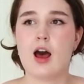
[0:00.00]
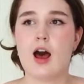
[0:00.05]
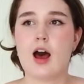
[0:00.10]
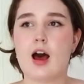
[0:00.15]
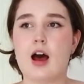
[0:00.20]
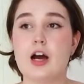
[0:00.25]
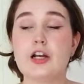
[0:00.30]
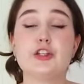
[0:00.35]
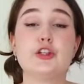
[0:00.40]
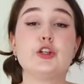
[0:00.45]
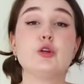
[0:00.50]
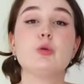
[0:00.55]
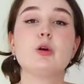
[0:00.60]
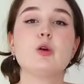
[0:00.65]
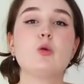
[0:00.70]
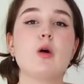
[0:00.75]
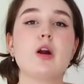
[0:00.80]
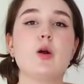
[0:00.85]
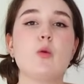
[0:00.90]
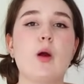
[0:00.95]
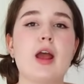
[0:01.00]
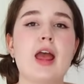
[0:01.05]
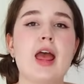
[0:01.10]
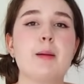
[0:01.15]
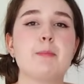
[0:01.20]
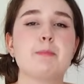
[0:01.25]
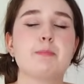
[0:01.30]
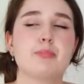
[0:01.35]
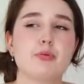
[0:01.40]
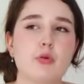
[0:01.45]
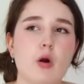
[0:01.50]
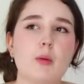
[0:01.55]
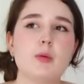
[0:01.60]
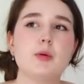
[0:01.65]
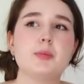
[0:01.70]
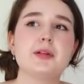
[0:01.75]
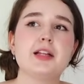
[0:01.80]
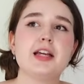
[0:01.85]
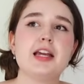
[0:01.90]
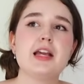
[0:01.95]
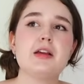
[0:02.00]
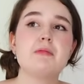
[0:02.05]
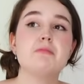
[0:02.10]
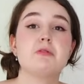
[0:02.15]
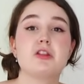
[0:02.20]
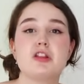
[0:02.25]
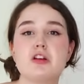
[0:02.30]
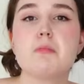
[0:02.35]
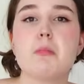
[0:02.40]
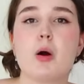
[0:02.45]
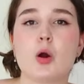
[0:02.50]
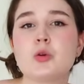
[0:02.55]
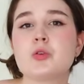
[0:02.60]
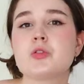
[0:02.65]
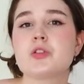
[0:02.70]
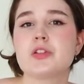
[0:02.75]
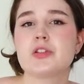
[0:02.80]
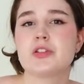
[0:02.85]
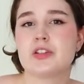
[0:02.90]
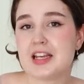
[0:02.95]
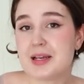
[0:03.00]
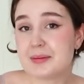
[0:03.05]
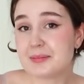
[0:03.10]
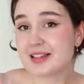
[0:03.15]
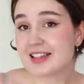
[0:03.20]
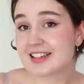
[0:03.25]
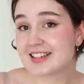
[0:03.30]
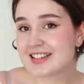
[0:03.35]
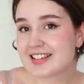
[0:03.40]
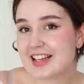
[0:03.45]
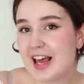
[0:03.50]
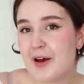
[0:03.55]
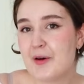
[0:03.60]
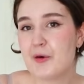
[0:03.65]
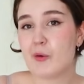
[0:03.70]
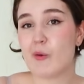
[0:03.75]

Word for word: Uh, you would wanna wear probably the most seamless